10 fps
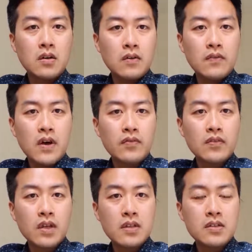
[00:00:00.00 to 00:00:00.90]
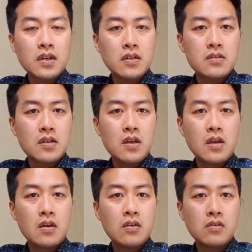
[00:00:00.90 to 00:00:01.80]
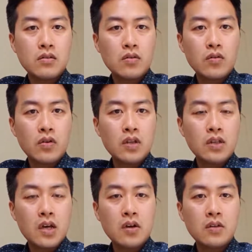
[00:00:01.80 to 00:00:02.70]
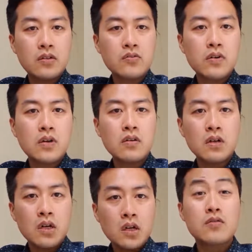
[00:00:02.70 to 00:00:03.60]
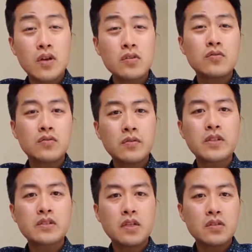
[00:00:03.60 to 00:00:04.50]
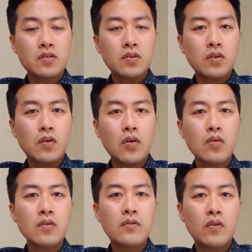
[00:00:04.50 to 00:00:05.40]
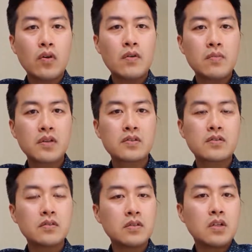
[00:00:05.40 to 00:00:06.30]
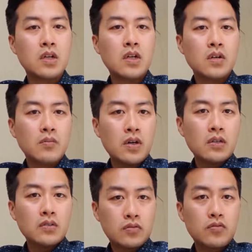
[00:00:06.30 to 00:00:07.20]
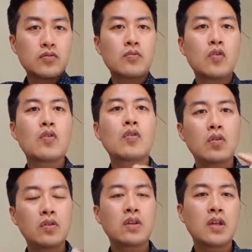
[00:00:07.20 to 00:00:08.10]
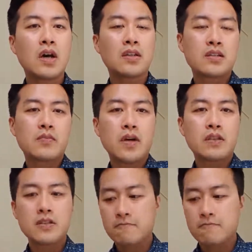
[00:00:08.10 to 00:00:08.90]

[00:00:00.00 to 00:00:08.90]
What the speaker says: 5 to 10 seconds there, or going down as well. Try to do the massage on the whole forearm muscle, but do more on the tighter spots.